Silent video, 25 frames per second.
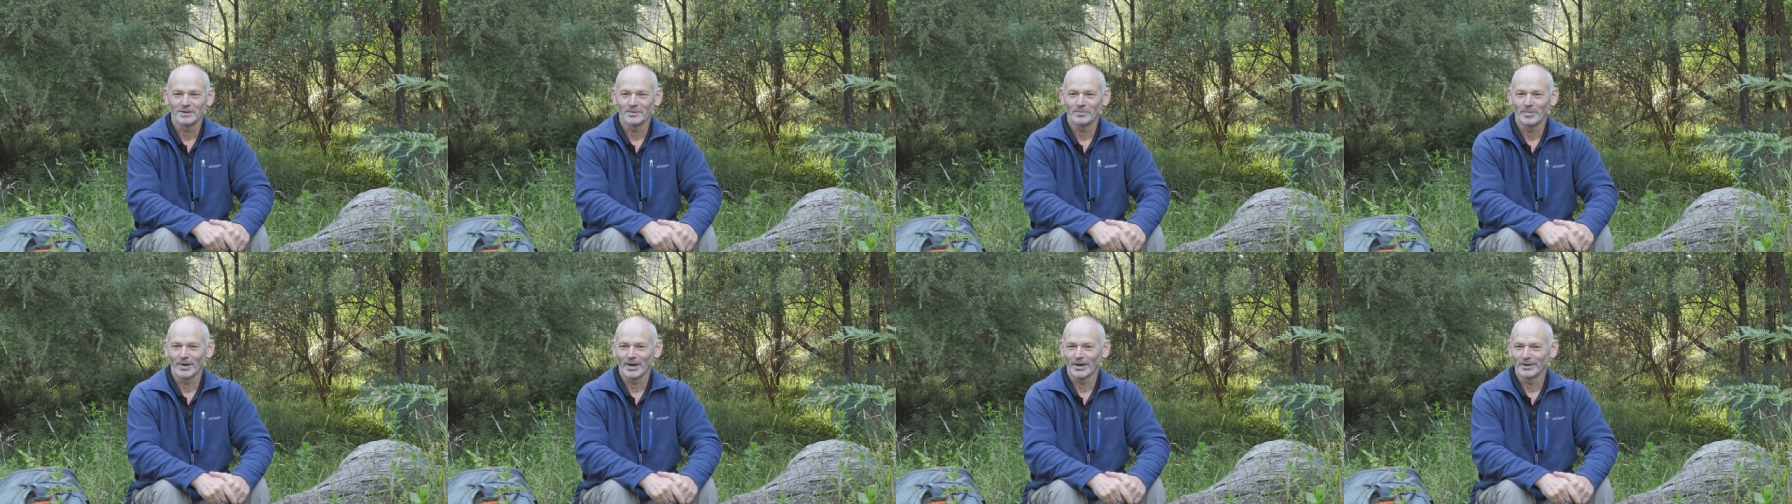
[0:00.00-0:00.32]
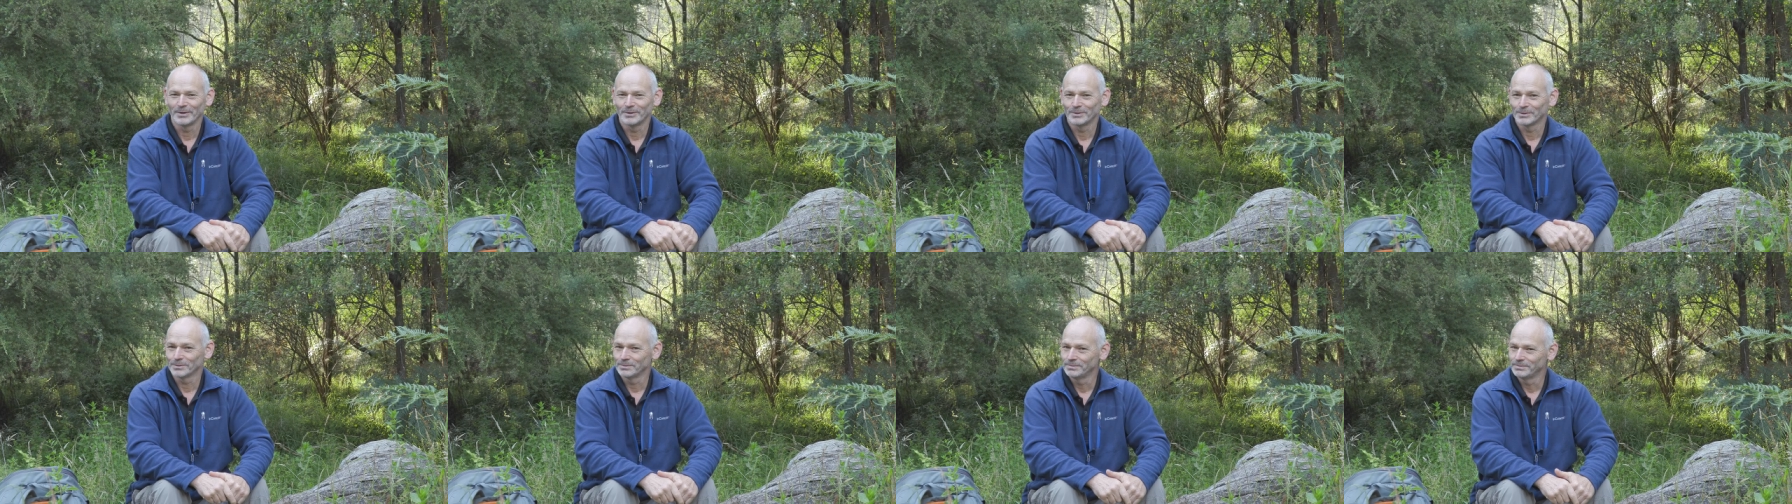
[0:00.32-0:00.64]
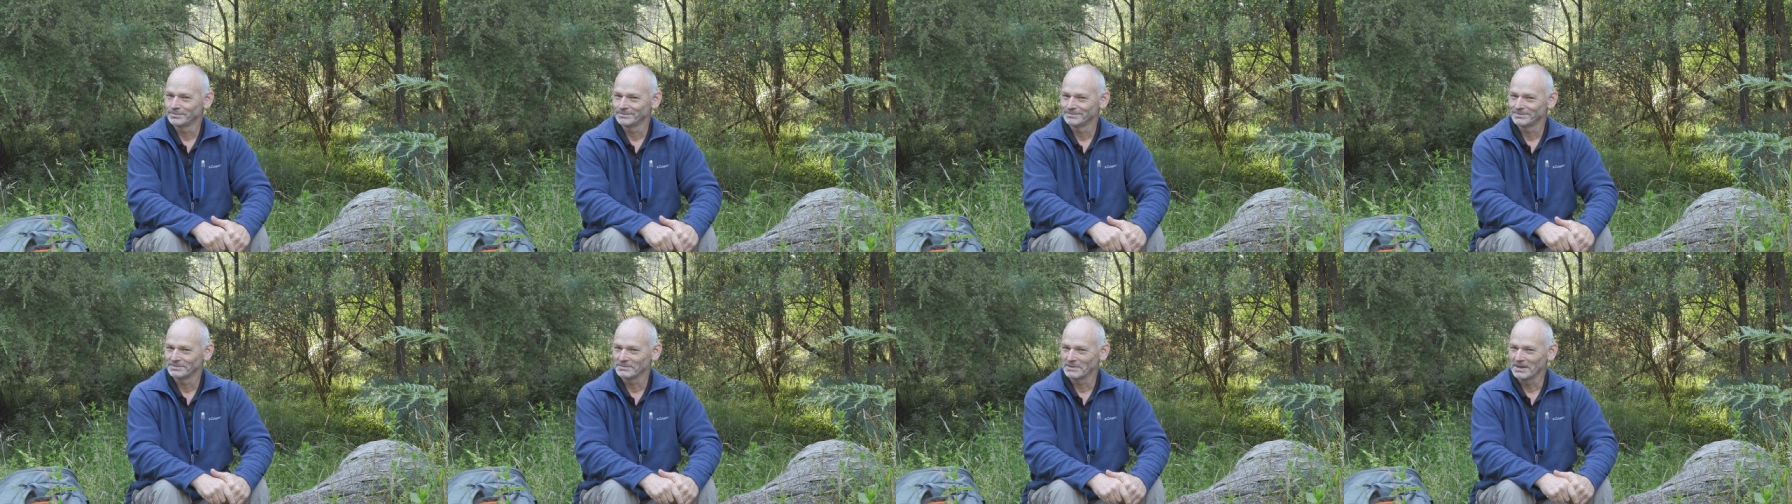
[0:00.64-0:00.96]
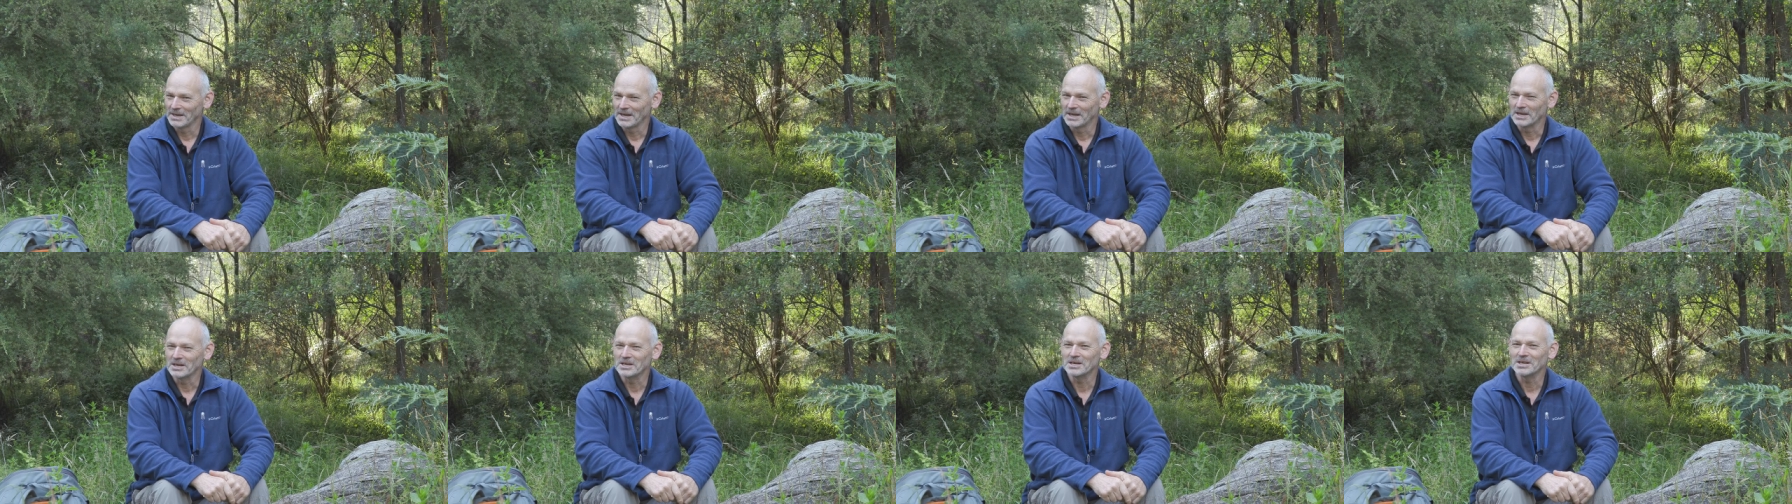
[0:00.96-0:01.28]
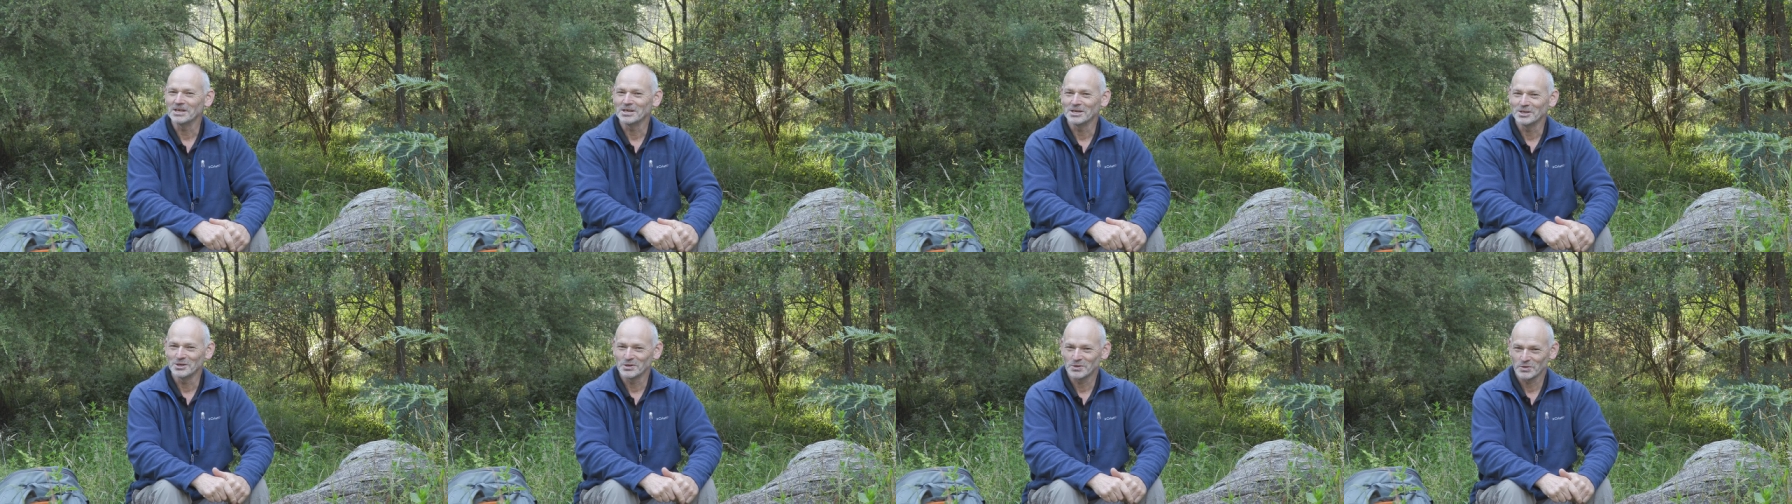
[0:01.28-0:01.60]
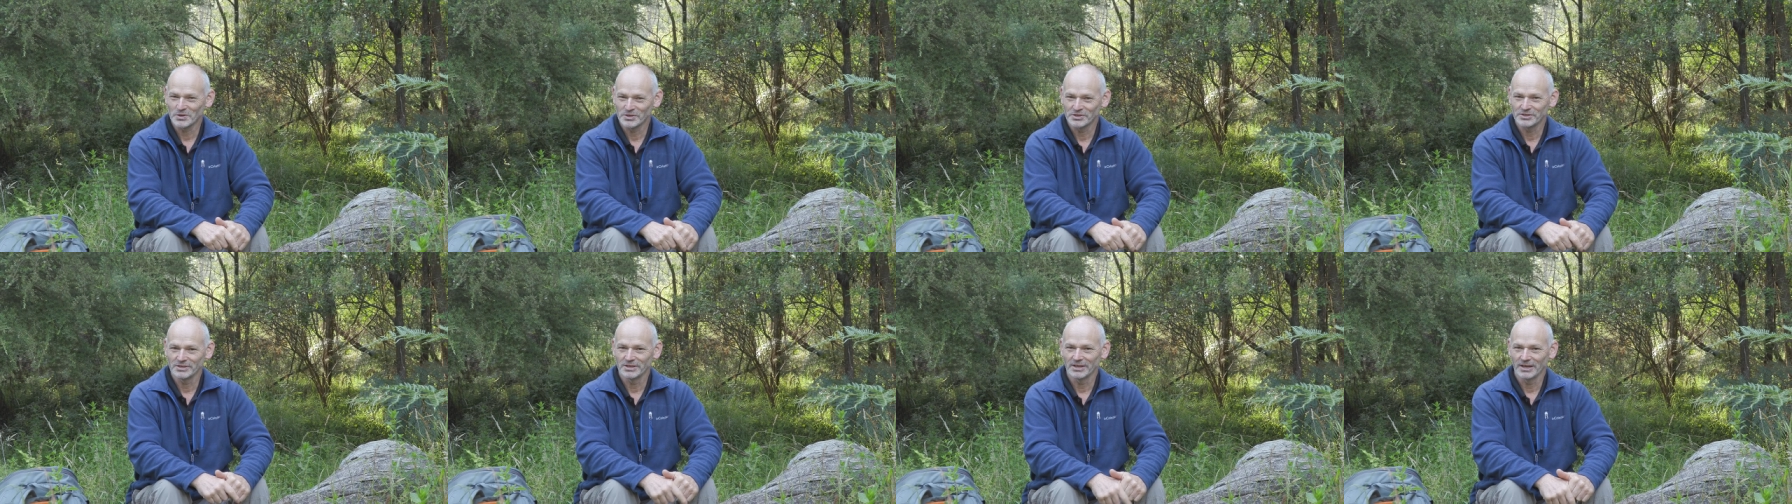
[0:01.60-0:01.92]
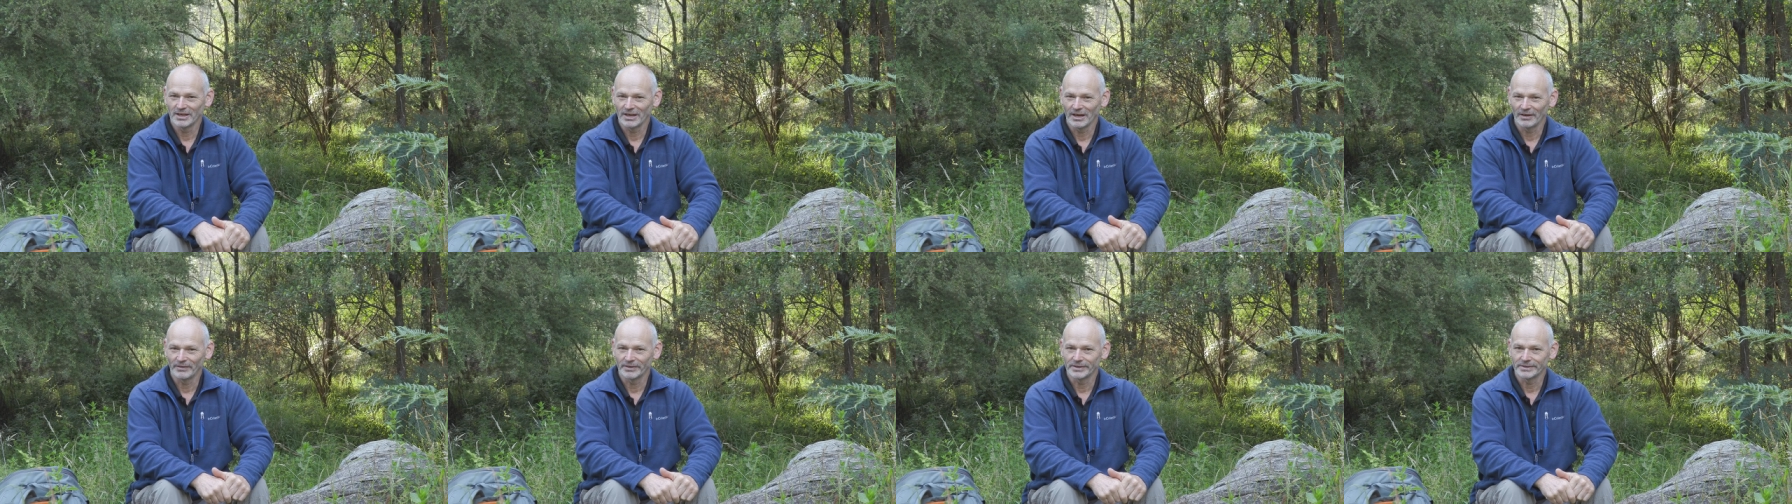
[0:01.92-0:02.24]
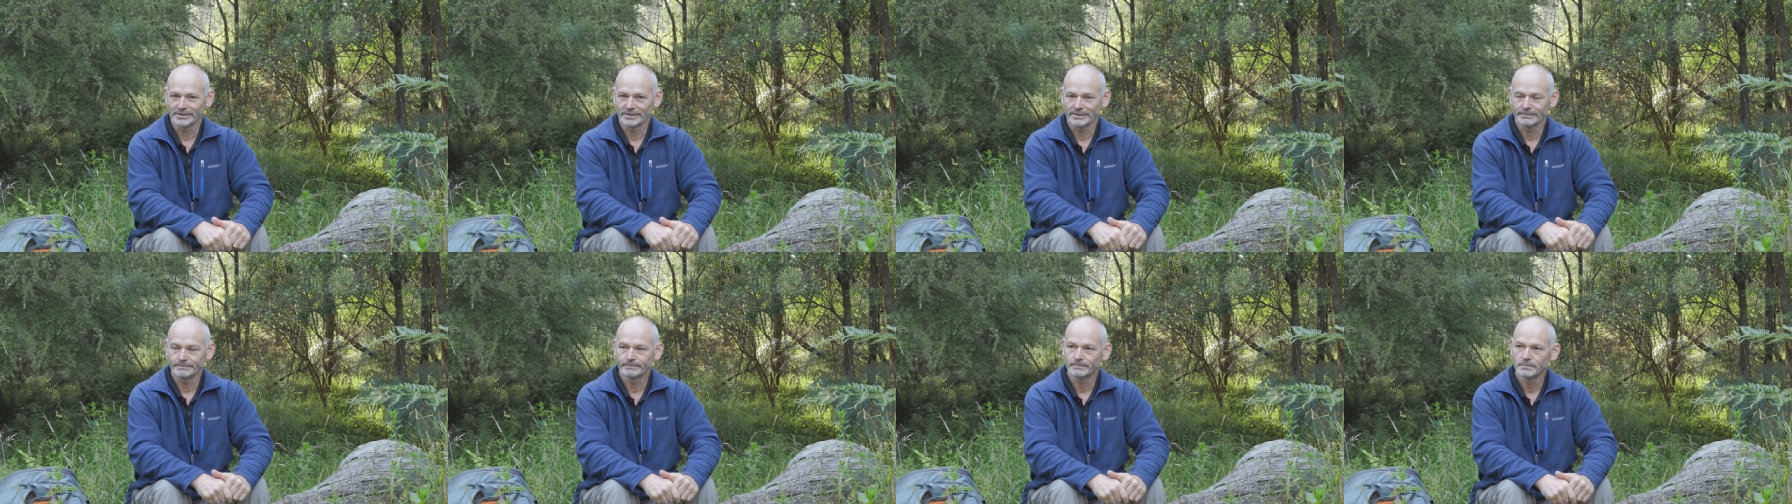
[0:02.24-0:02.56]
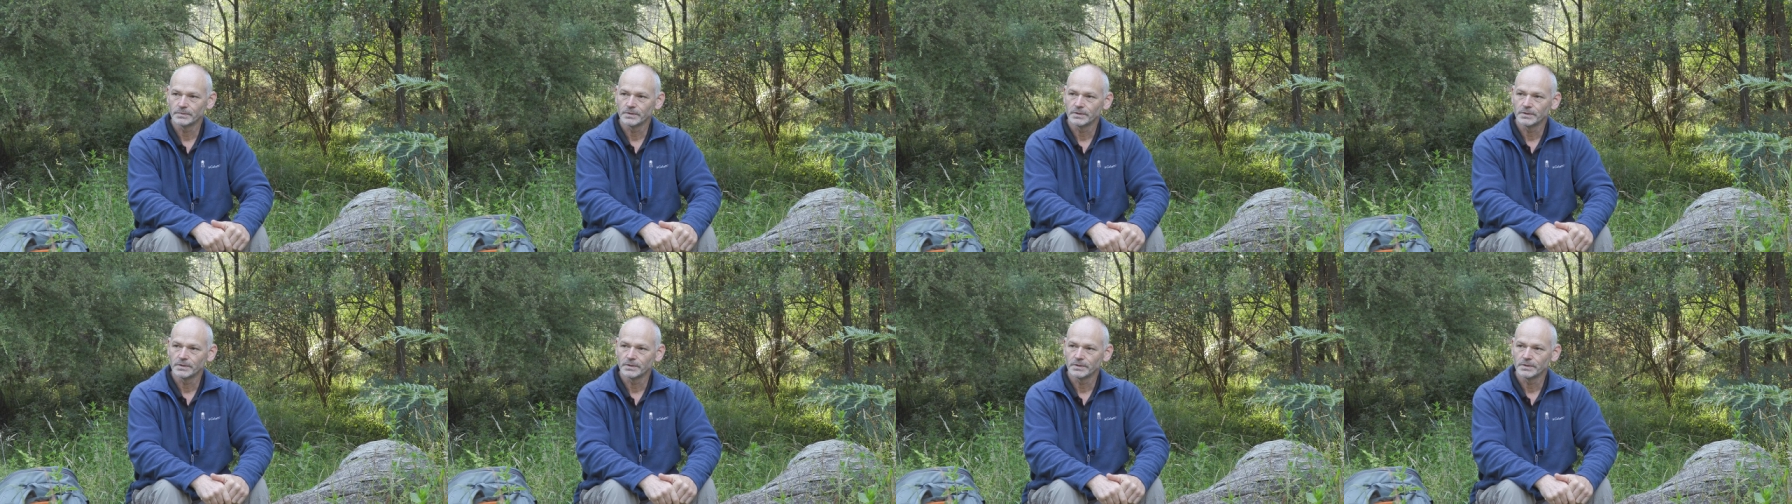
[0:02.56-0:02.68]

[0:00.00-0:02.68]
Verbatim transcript: The bogle, an interesting character.